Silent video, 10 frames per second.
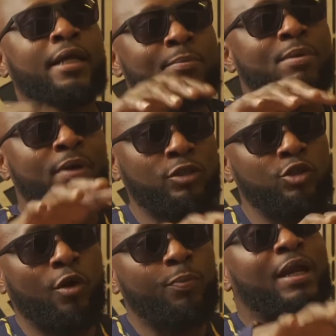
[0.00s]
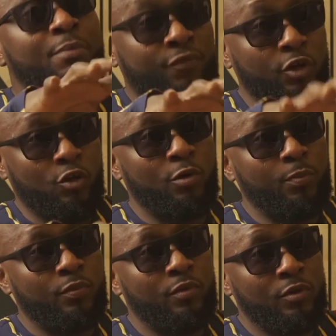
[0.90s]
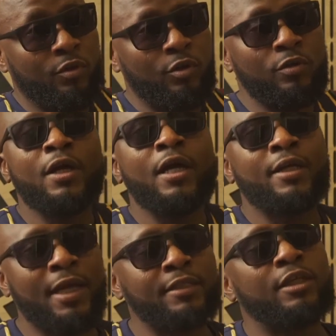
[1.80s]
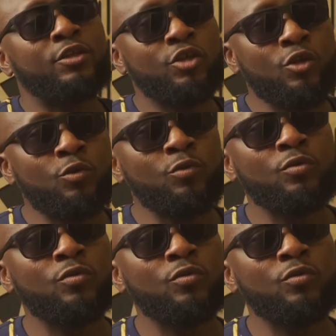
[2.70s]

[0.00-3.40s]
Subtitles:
Let me mess you up. Let me fuck you up. You know, there's a new